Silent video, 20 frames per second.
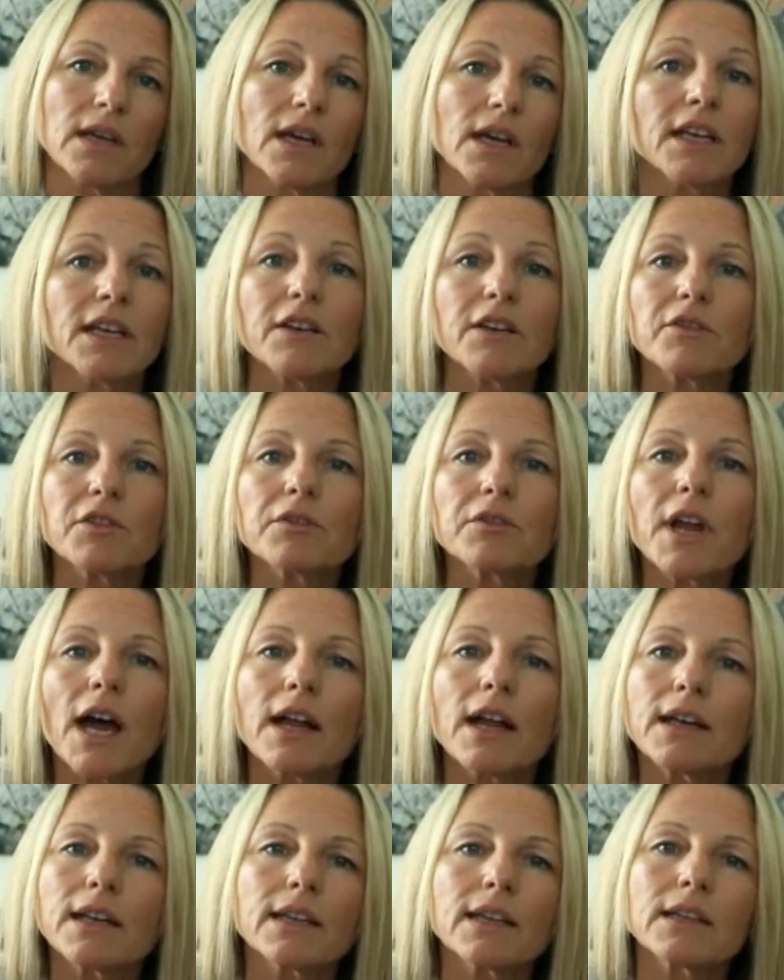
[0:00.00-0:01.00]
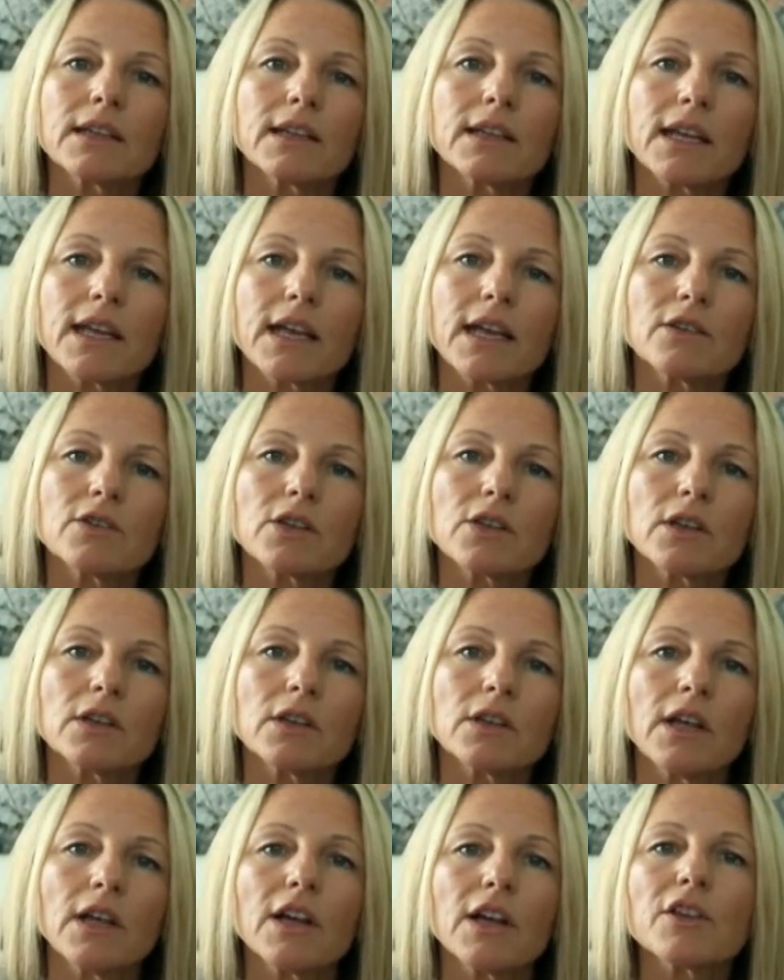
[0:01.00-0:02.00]
And if you're not in
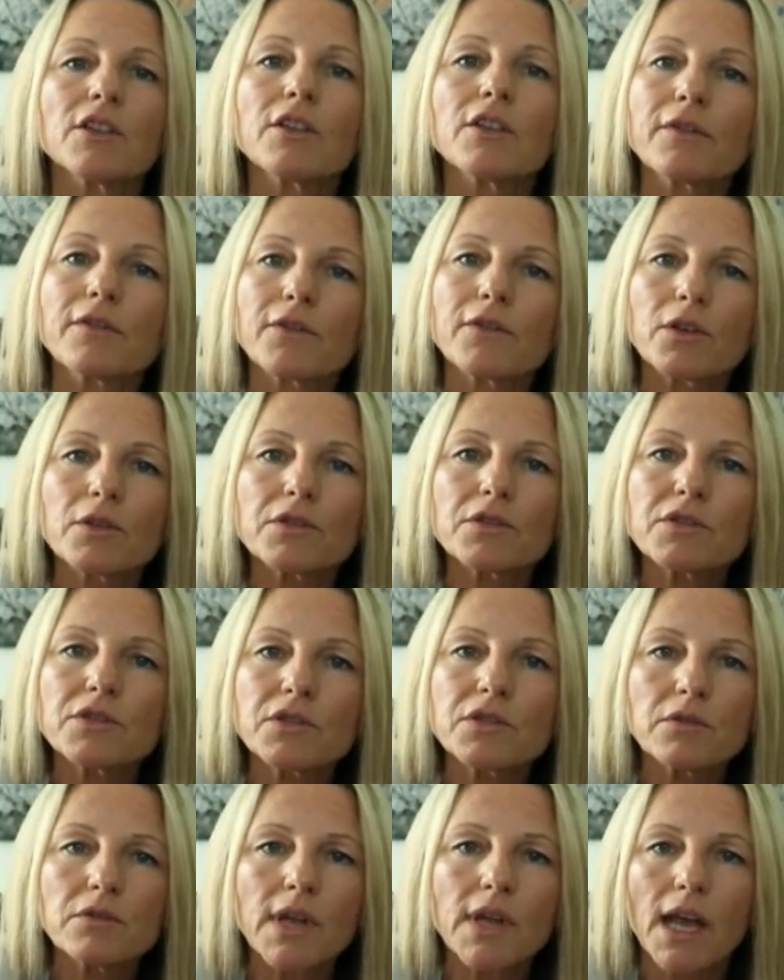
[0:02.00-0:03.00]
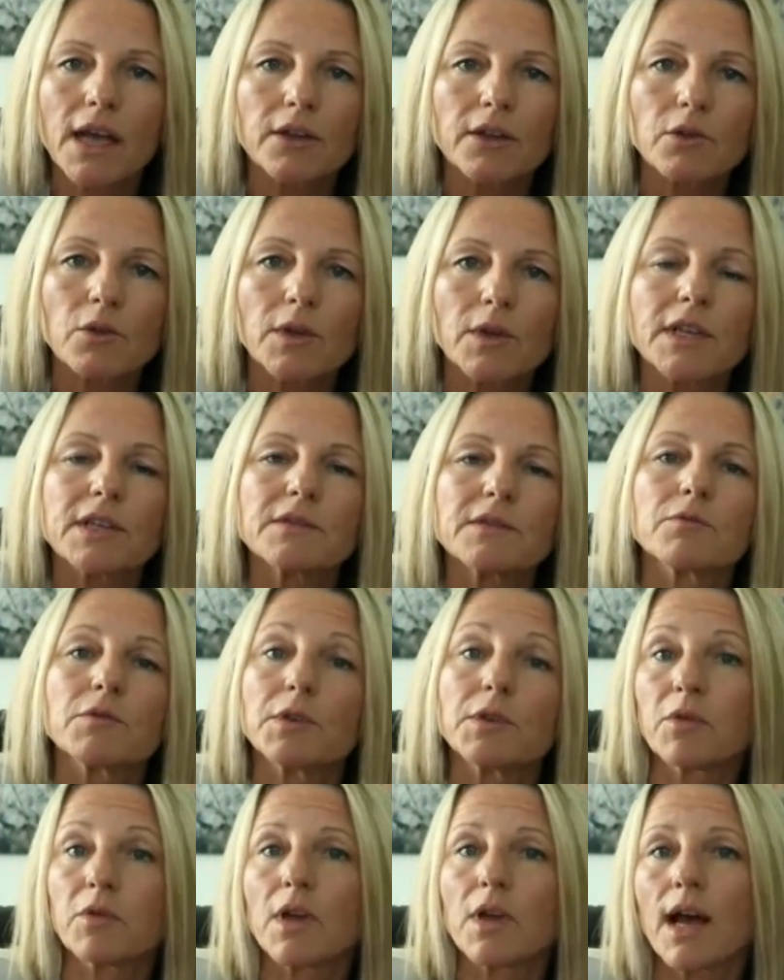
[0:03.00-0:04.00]
litigation, the first 2 categories would
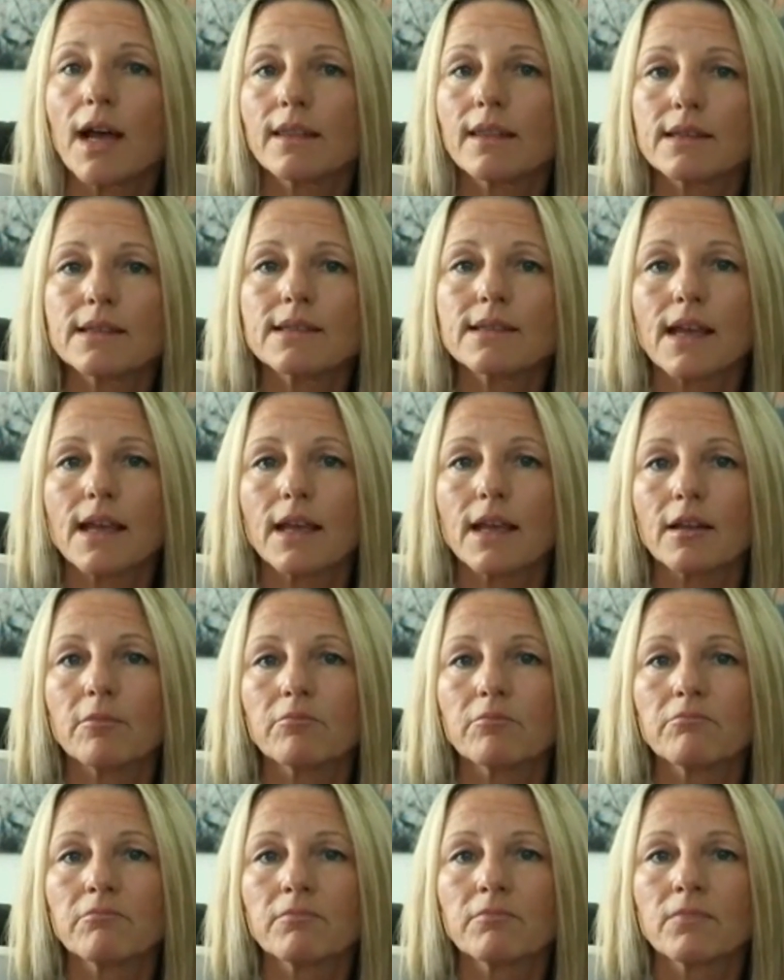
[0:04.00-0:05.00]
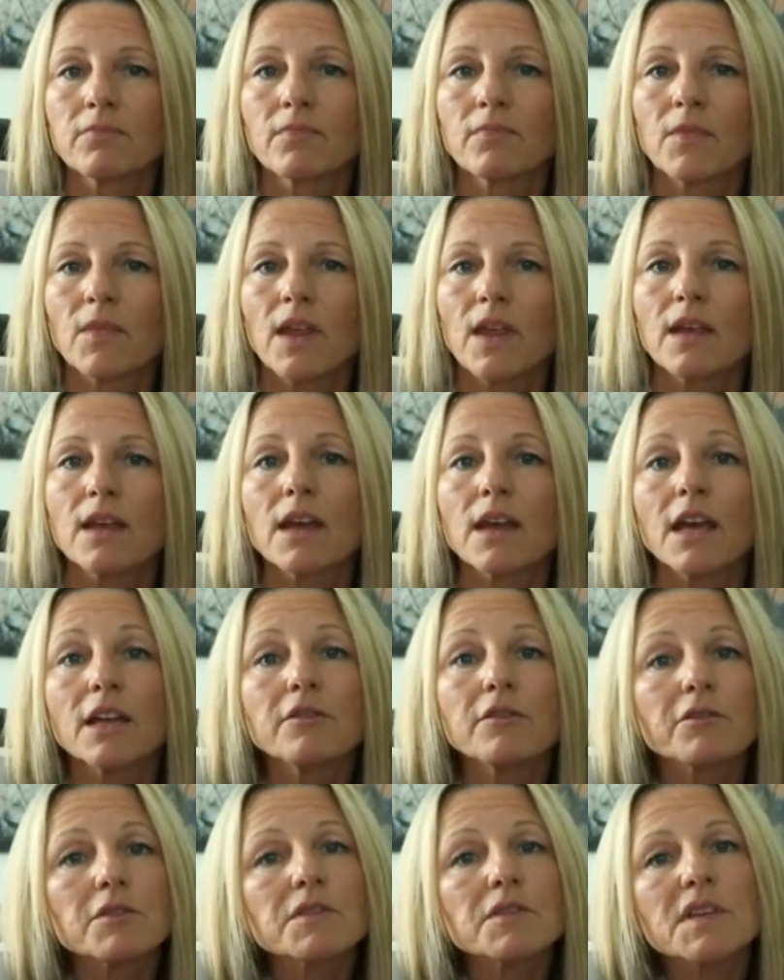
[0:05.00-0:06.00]
apply the same.
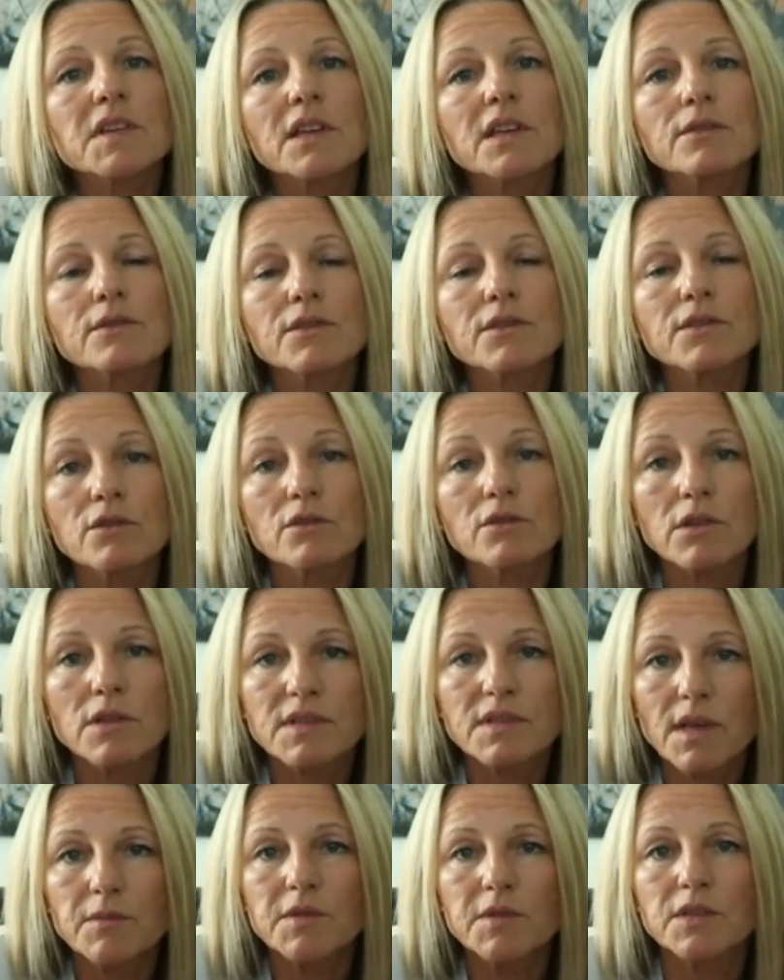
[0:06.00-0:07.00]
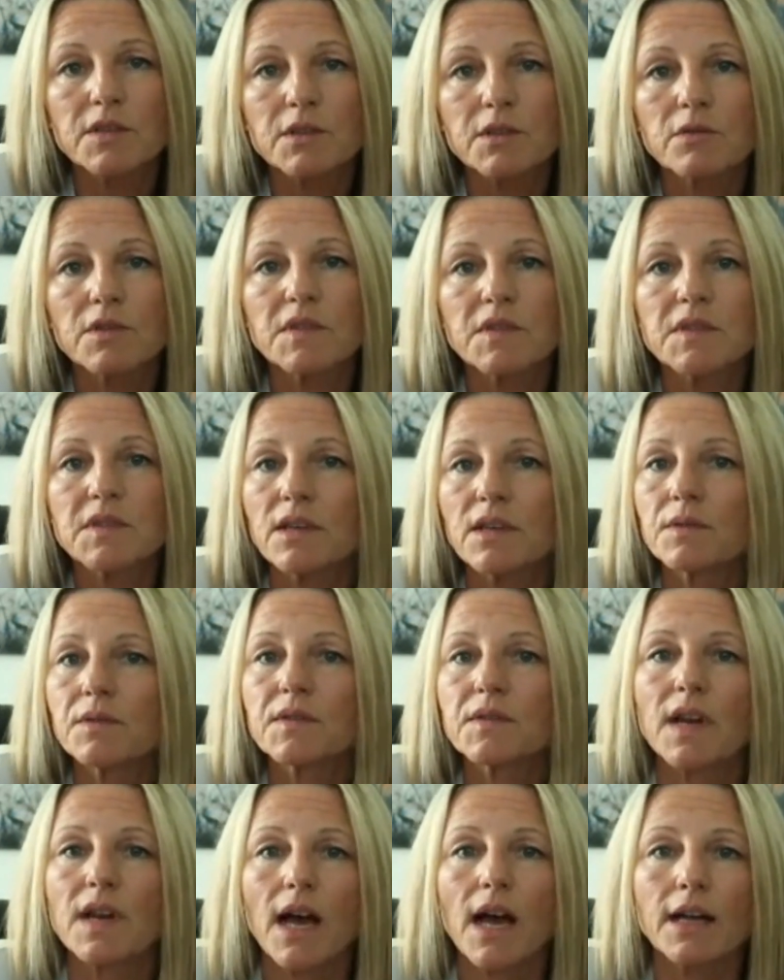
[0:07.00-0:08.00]
And for skills, you could substitute the skills
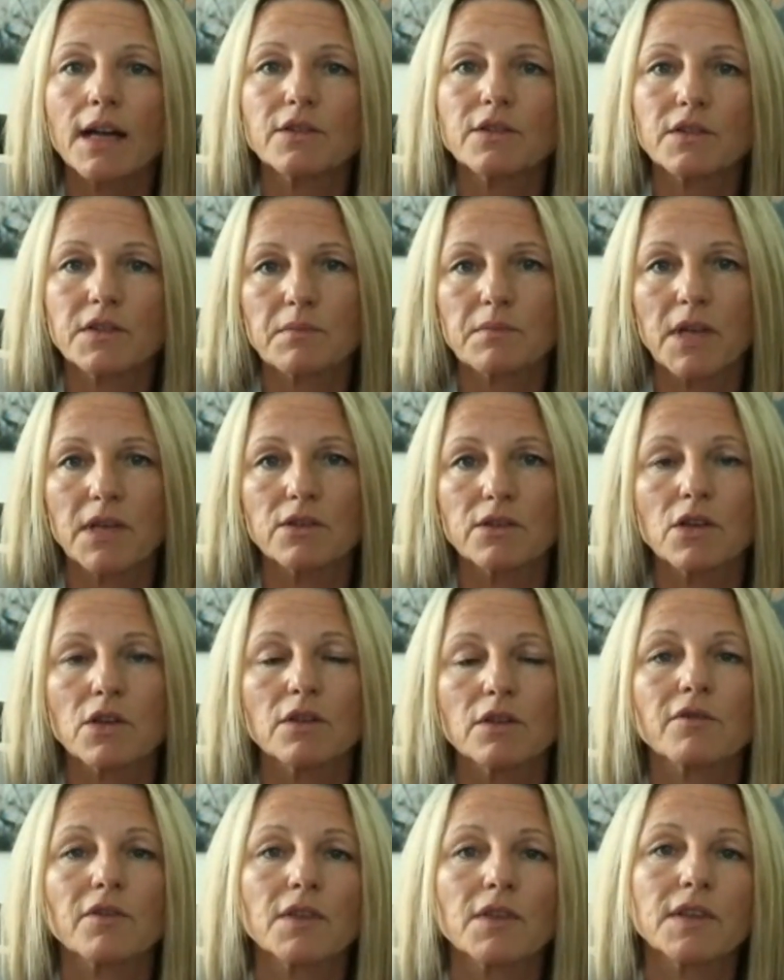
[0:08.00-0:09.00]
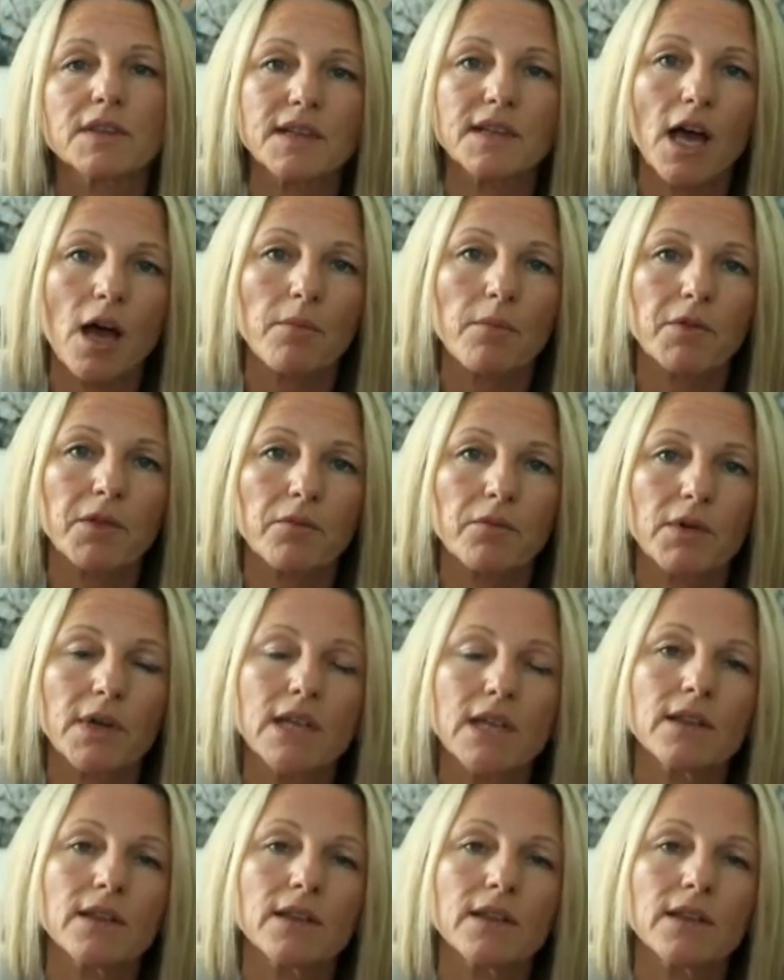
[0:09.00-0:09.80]
that I just mentioned for the top 3